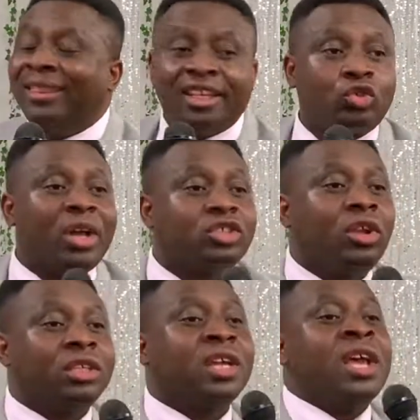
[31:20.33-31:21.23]
This was
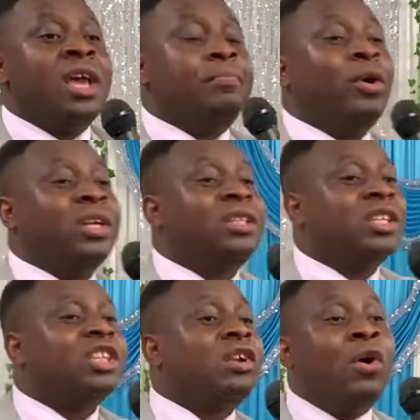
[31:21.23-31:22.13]
not a
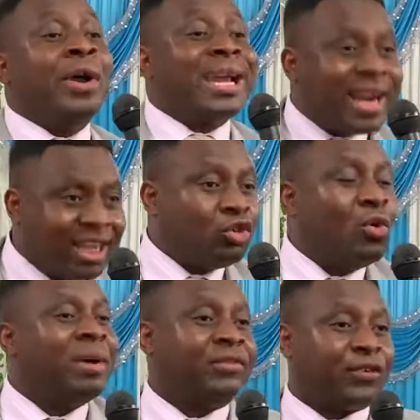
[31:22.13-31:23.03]
politician or a great
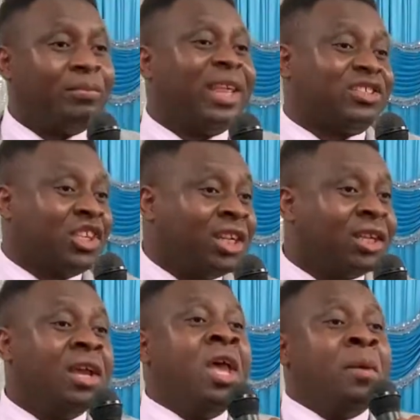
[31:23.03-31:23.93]
woman from the city.